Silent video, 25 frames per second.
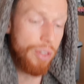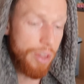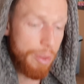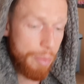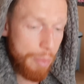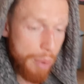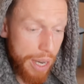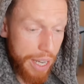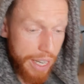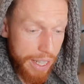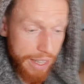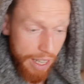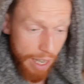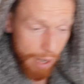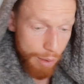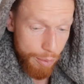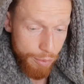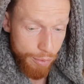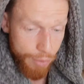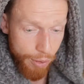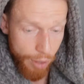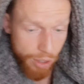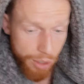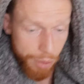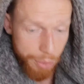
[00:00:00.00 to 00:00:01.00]
at the minute that I'm
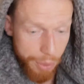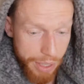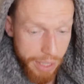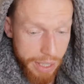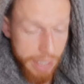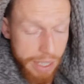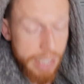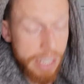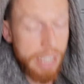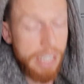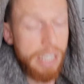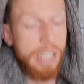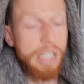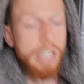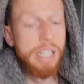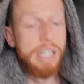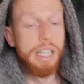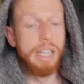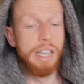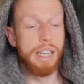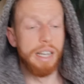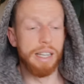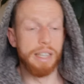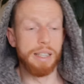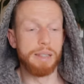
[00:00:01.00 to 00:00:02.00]
following,
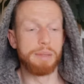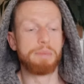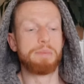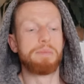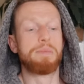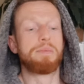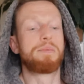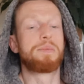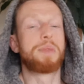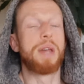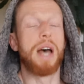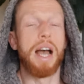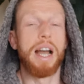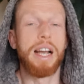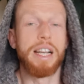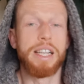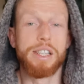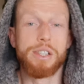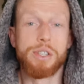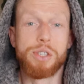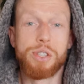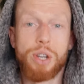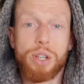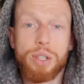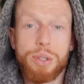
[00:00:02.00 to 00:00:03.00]
that I
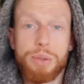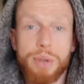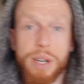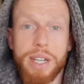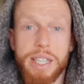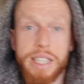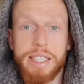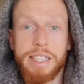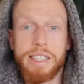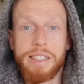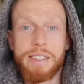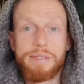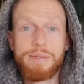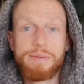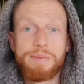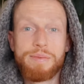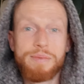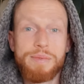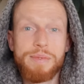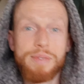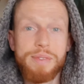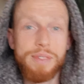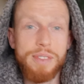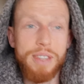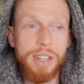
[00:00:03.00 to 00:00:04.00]
can tolerate
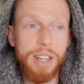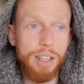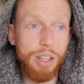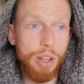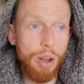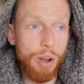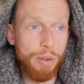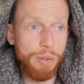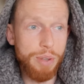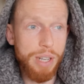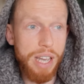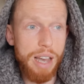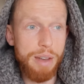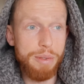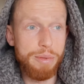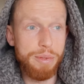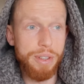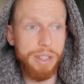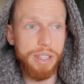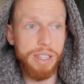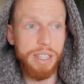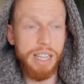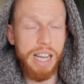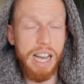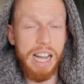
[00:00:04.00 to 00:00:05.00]
a lot of
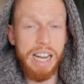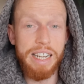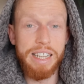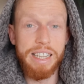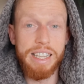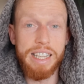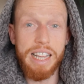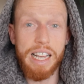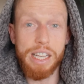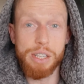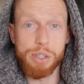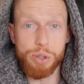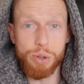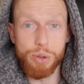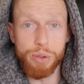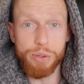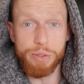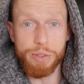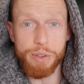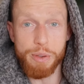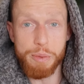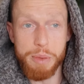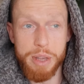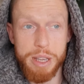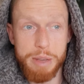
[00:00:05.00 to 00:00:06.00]
kefir, and that's good
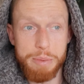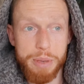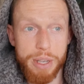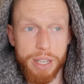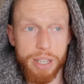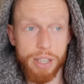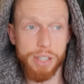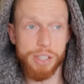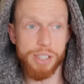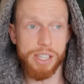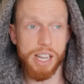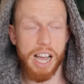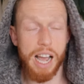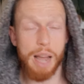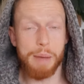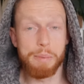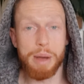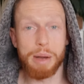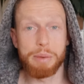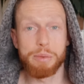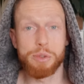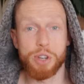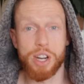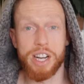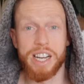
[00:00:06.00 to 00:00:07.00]
for me because
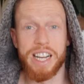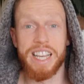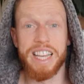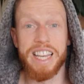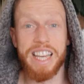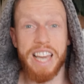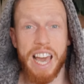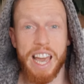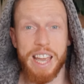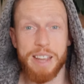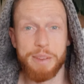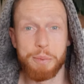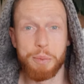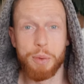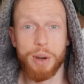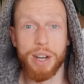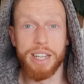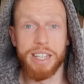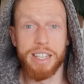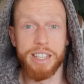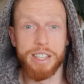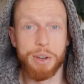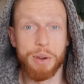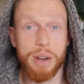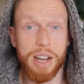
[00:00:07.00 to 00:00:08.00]
I'm trying to gain
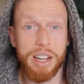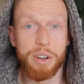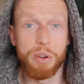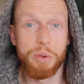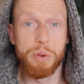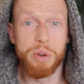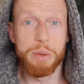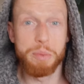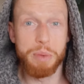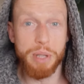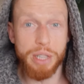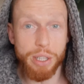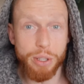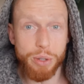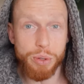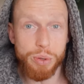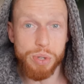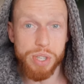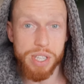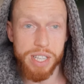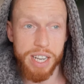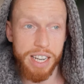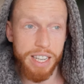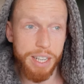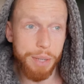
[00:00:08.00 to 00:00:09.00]
weight. I don't want to be
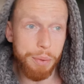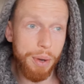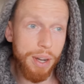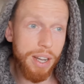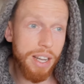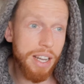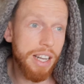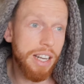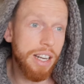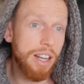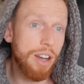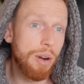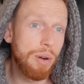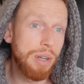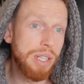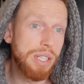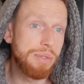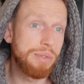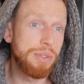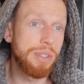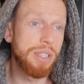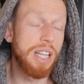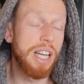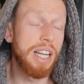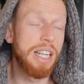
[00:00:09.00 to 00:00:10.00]
losing any weight, and I always
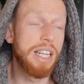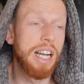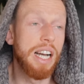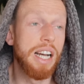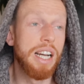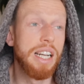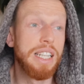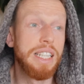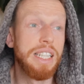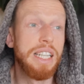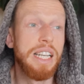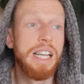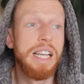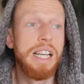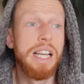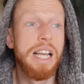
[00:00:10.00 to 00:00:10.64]
feel like I